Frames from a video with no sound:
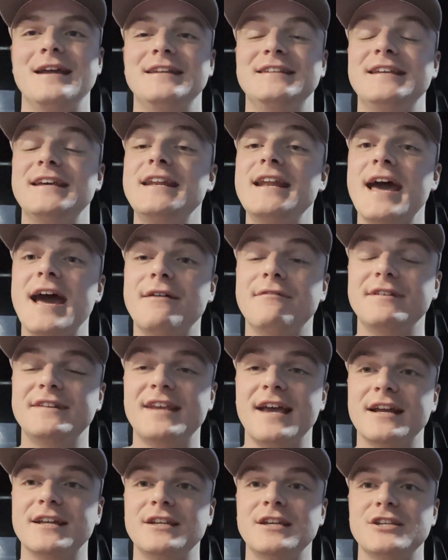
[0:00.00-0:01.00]
didn't have a
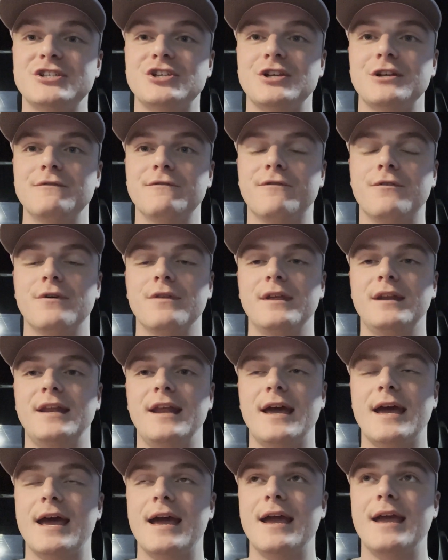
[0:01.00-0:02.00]
technician for the
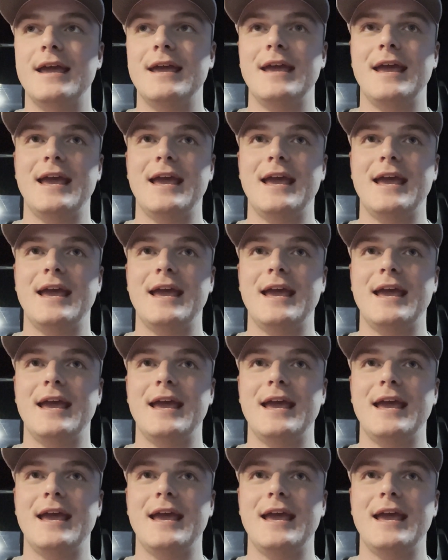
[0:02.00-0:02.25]
day,